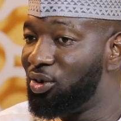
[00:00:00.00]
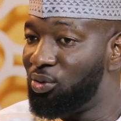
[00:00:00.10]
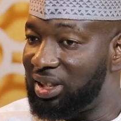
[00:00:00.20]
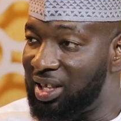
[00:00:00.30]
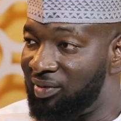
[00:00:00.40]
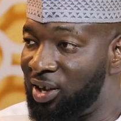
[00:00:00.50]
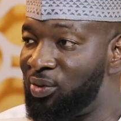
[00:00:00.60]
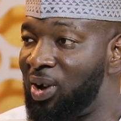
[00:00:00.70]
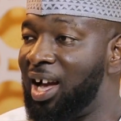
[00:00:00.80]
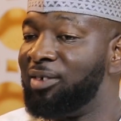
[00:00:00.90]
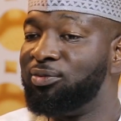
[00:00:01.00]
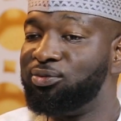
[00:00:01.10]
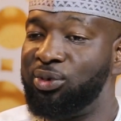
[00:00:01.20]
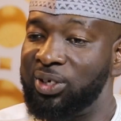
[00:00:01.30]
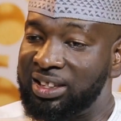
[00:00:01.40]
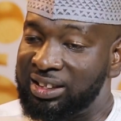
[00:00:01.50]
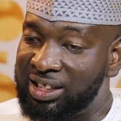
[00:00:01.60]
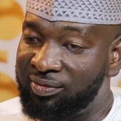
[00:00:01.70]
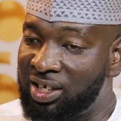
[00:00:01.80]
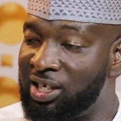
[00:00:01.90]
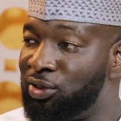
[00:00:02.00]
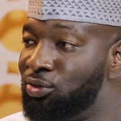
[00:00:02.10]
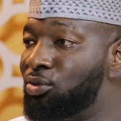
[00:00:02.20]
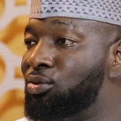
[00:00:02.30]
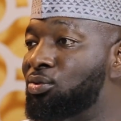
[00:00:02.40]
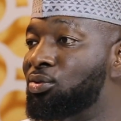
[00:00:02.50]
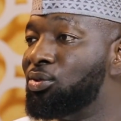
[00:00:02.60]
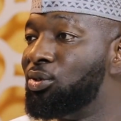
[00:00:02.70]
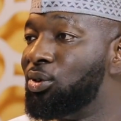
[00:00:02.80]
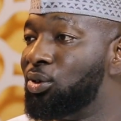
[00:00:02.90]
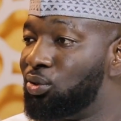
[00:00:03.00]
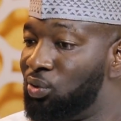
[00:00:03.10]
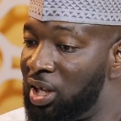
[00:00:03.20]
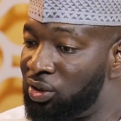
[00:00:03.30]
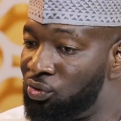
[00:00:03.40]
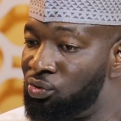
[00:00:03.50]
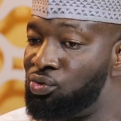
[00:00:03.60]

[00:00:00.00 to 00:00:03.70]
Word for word: "Whatever you have, God is giving it to you so that you